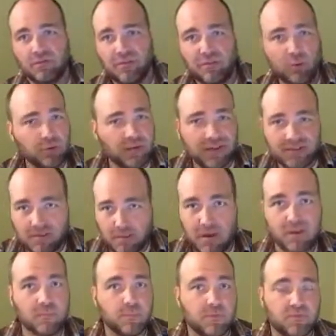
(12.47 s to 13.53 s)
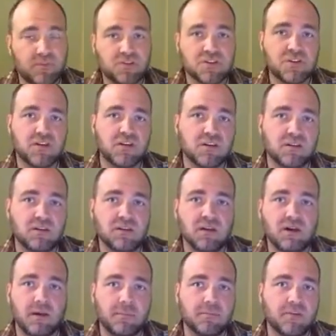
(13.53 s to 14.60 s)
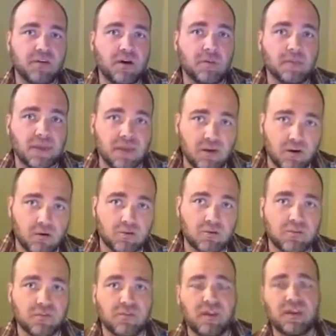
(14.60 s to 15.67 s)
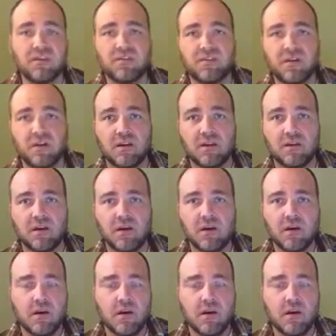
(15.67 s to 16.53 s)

folding in some exposition, developing characterization,